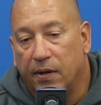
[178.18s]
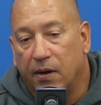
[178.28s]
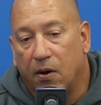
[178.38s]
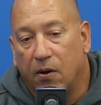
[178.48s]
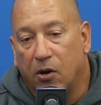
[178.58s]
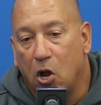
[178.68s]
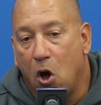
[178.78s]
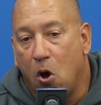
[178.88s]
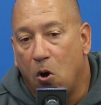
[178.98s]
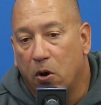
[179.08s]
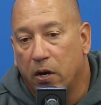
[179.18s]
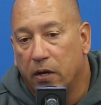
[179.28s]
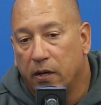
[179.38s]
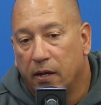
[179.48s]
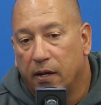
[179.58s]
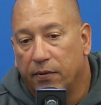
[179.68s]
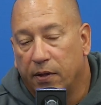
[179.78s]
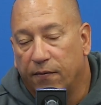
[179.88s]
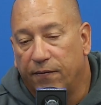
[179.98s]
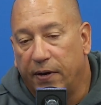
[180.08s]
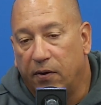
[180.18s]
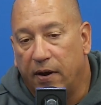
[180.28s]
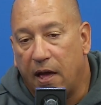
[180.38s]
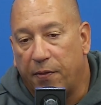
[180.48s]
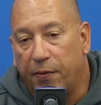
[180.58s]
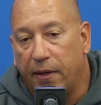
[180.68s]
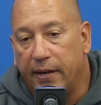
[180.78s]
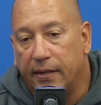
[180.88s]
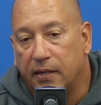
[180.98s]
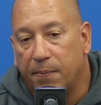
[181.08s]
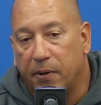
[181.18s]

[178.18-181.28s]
They are long. They're very athletic. They